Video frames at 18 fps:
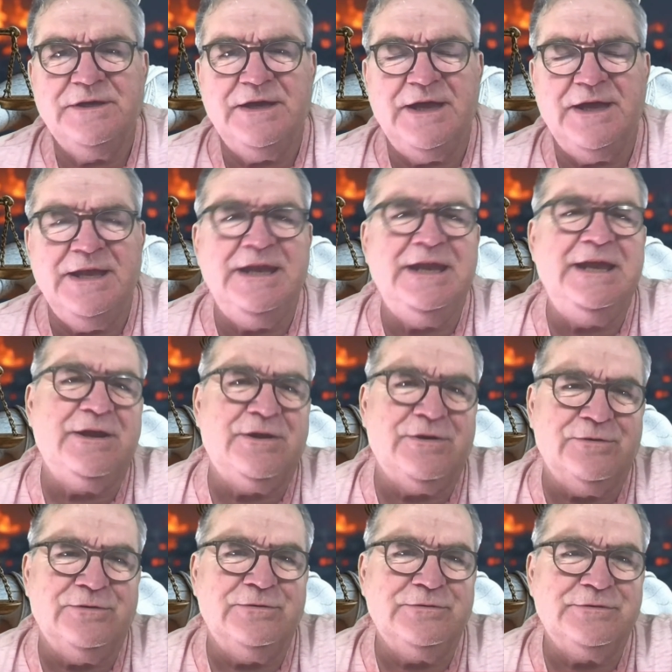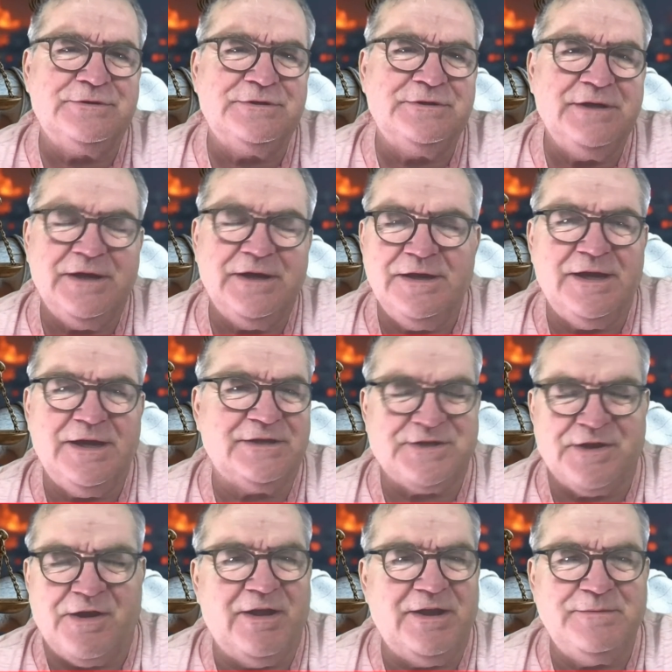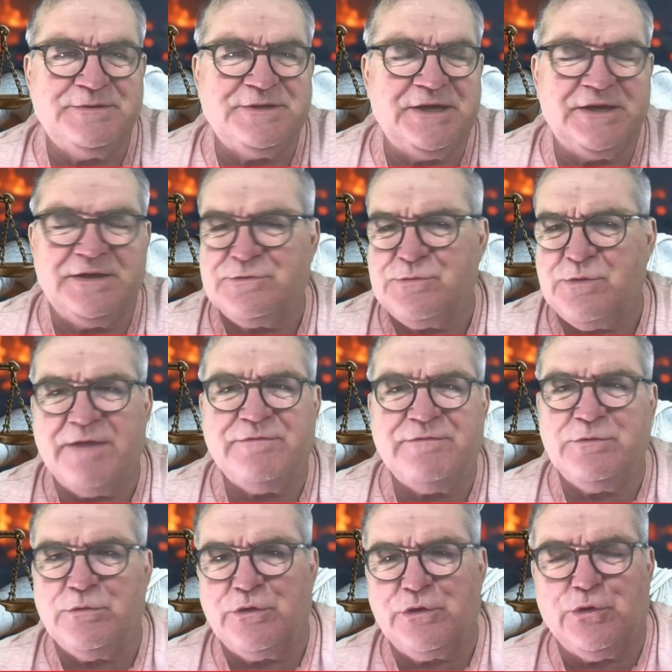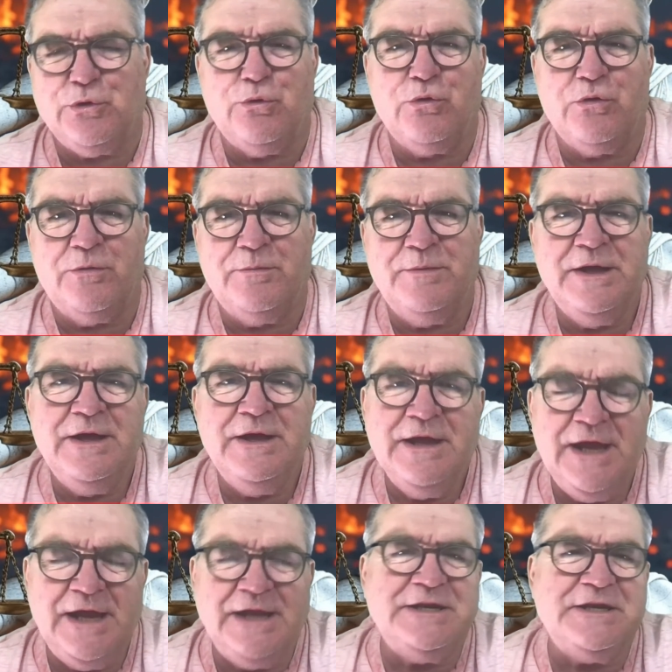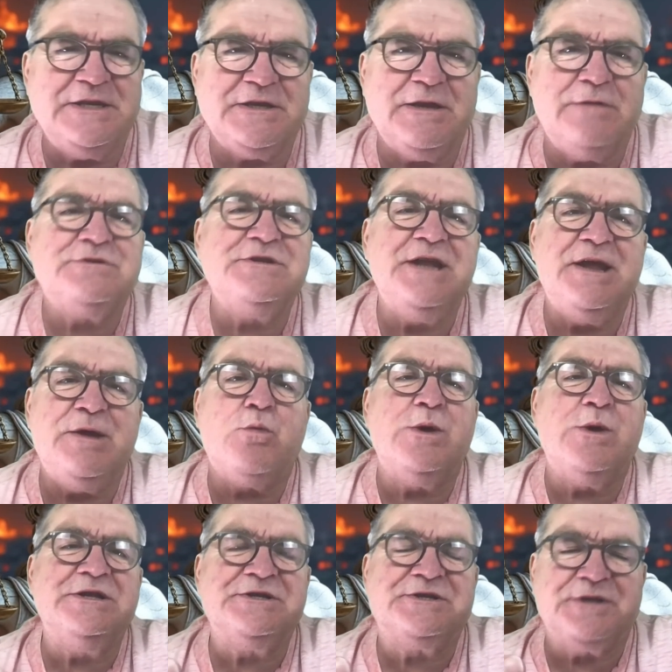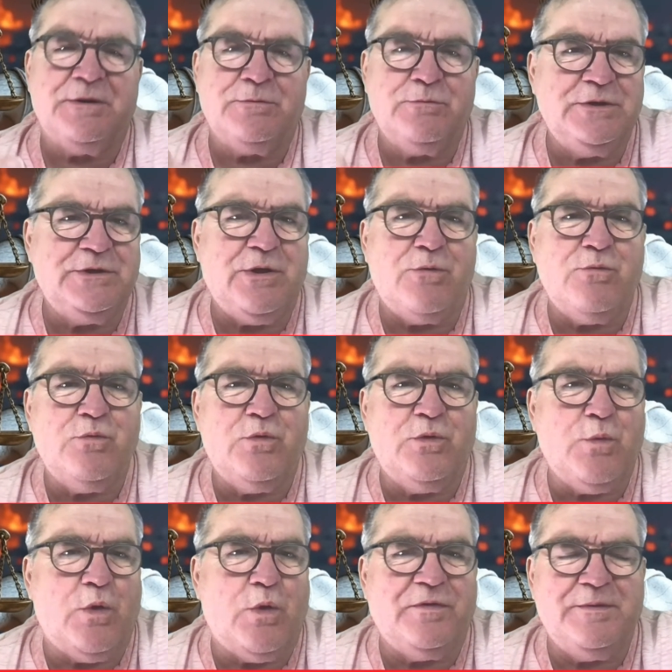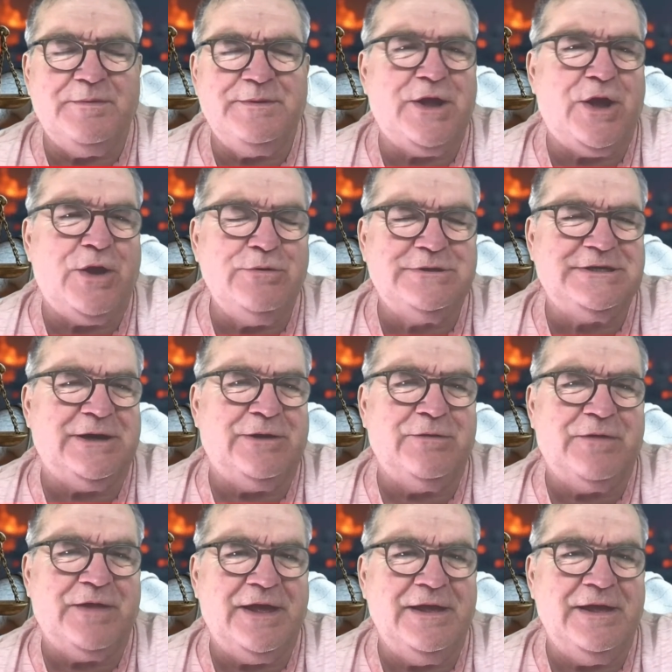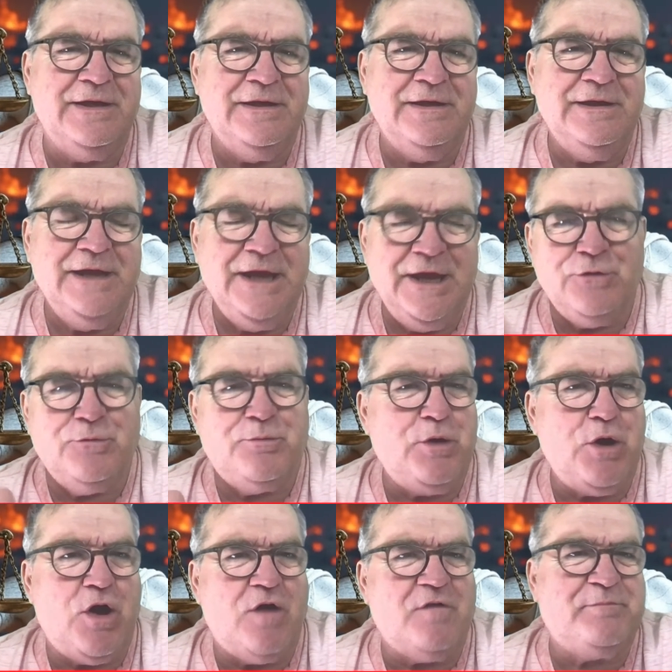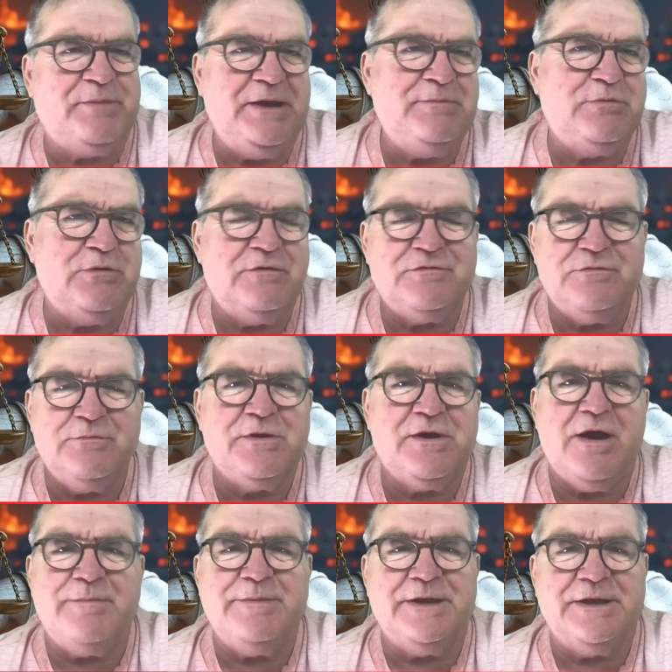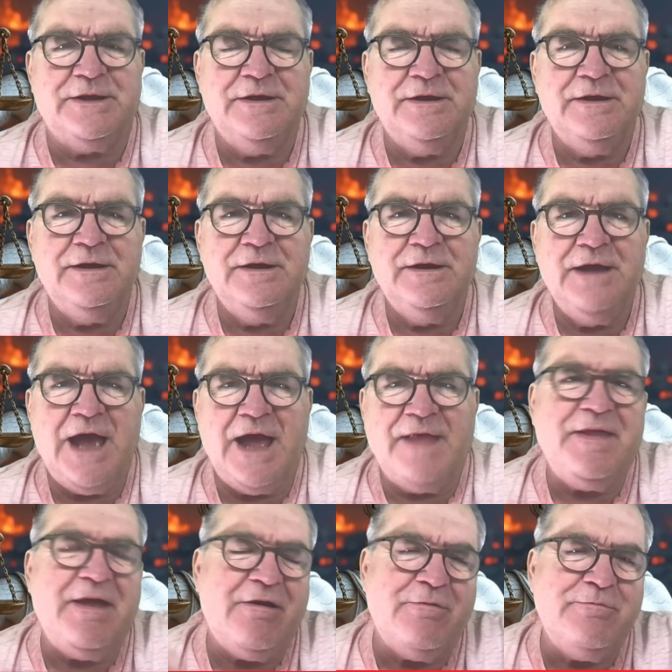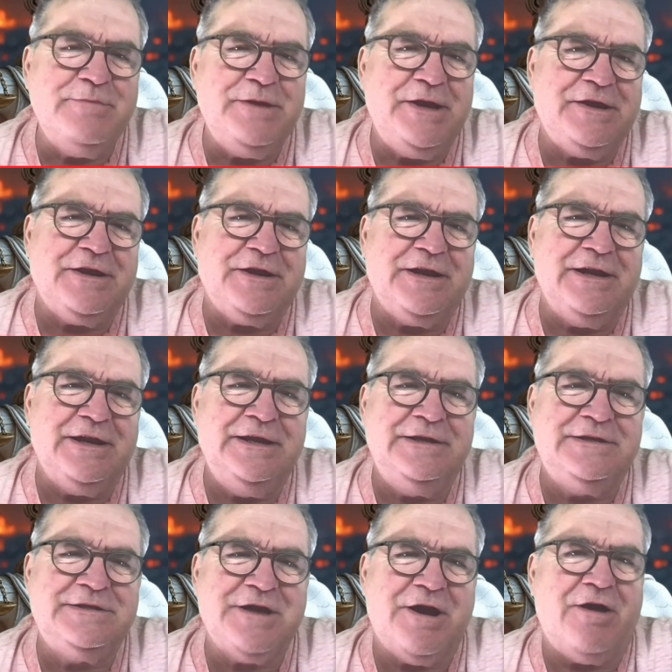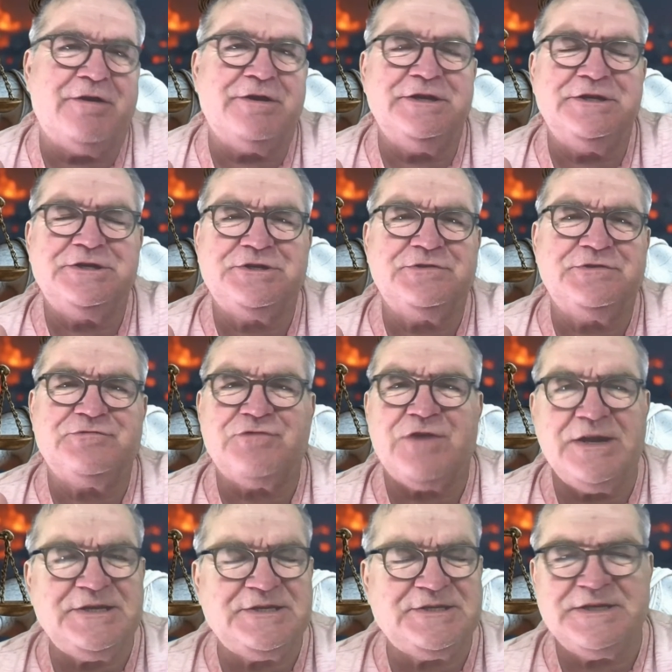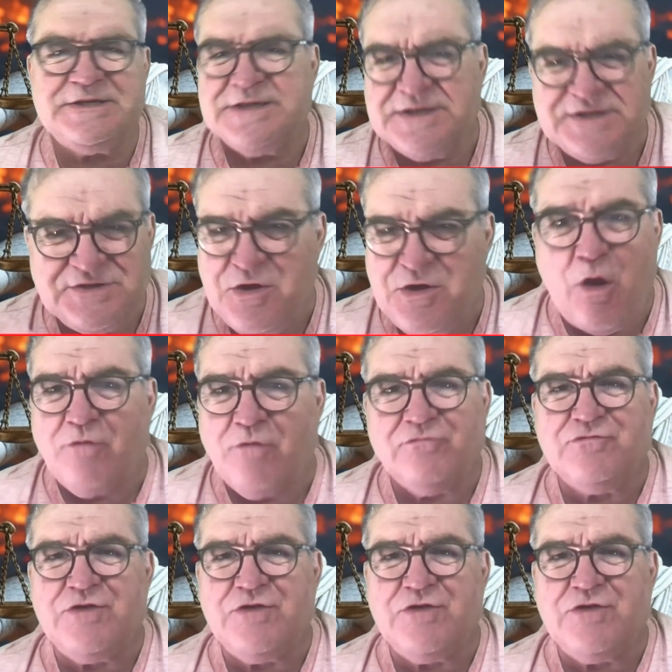illegals, asylum seekers, whatever you want to call them. It was near Windsor. We don't want them in the hotel there. It'll put off people from coming. And they're immediately tarnished as racist. It's not